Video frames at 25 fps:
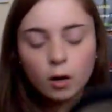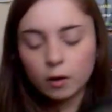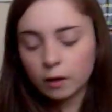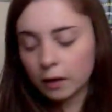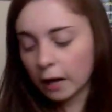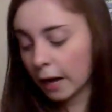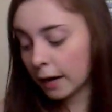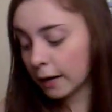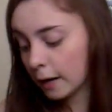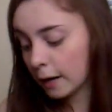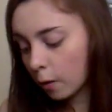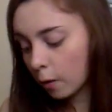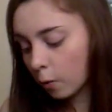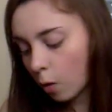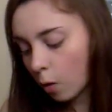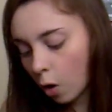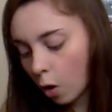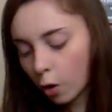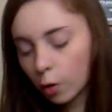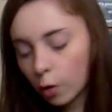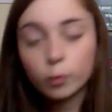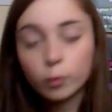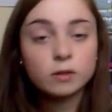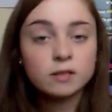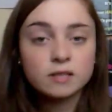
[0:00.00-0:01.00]
Okay, now
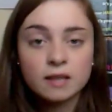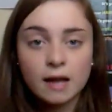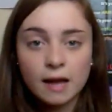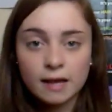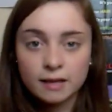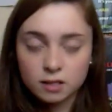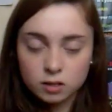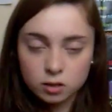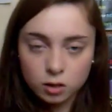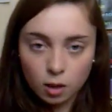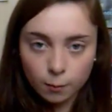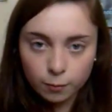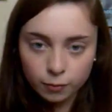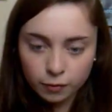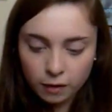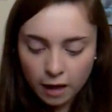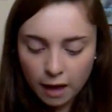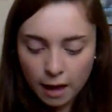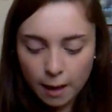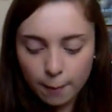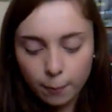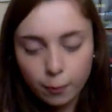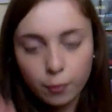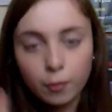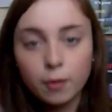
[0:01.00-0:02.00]
I would say stop
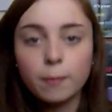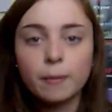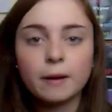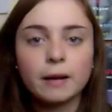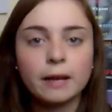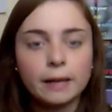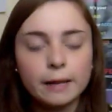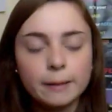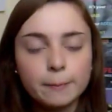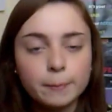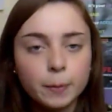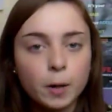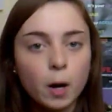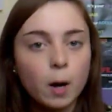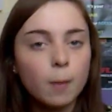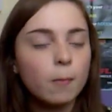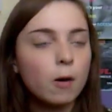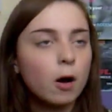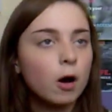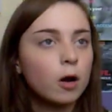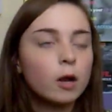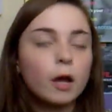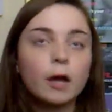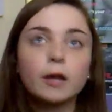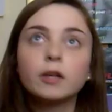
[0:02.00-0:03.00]
there, put a bit of lip
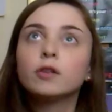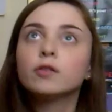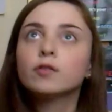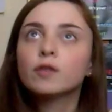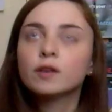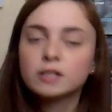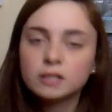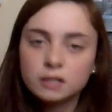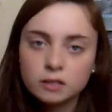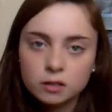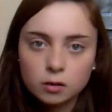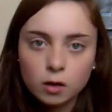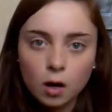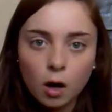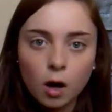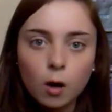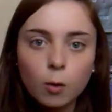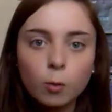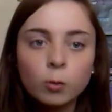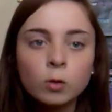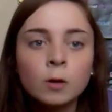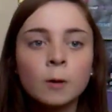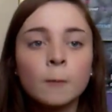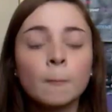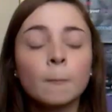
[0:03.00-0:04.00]
balm on, and you're ready to
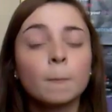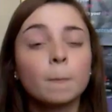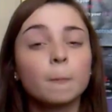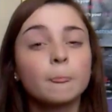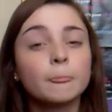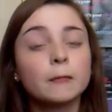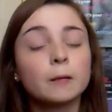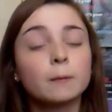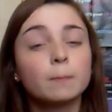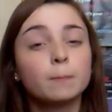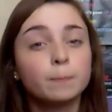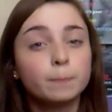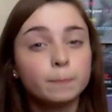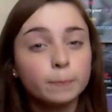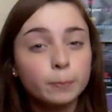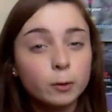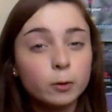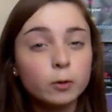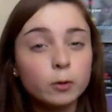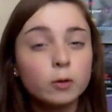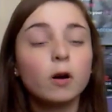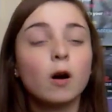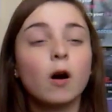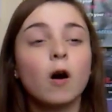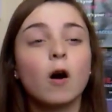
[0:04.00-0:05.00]
go.
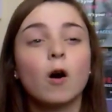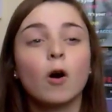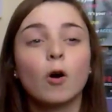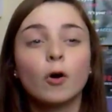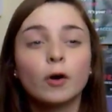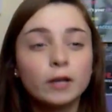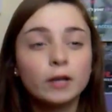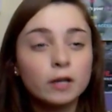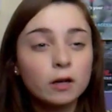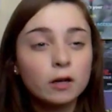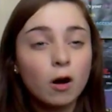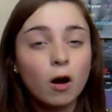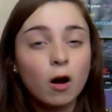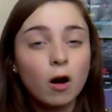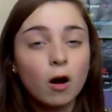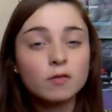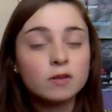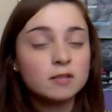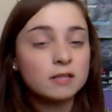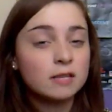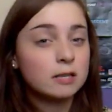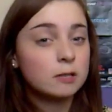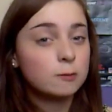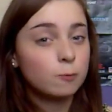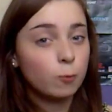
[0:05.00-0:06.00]
But I can't
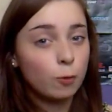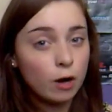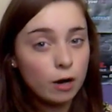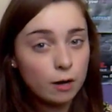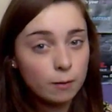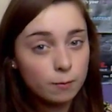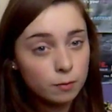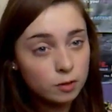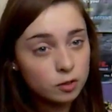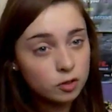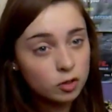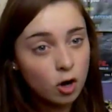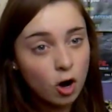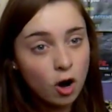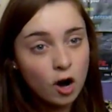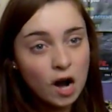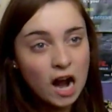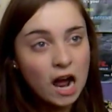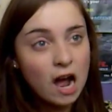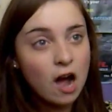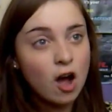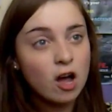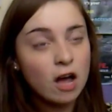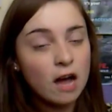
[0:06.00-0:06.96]
resist wearing mascara.